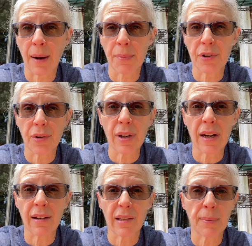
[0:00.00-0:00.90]

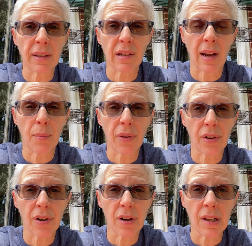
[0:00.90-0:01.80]
opportunity to spend time with
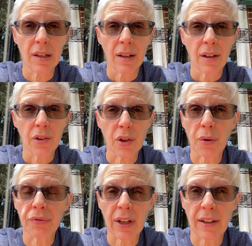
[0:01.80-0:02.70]
her to go
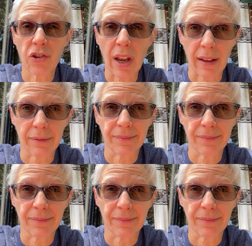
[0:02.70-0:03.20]
fly a jet.